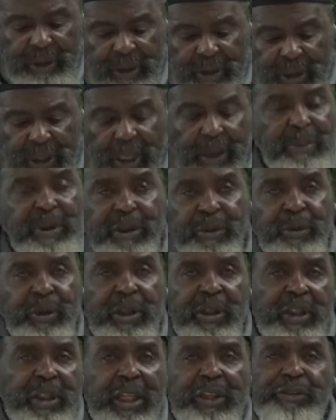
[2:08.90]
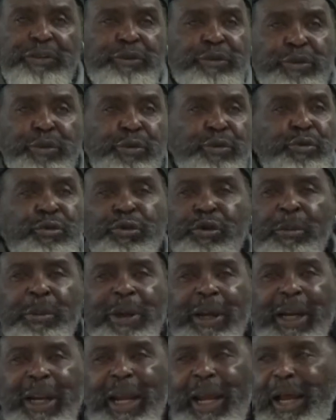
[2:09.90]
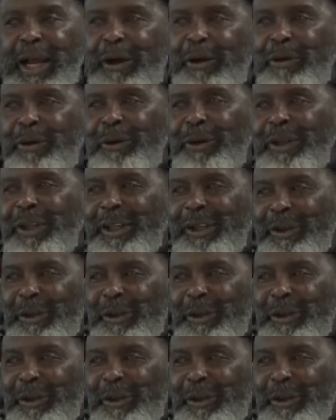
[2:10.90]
I mean, that's true no matter how.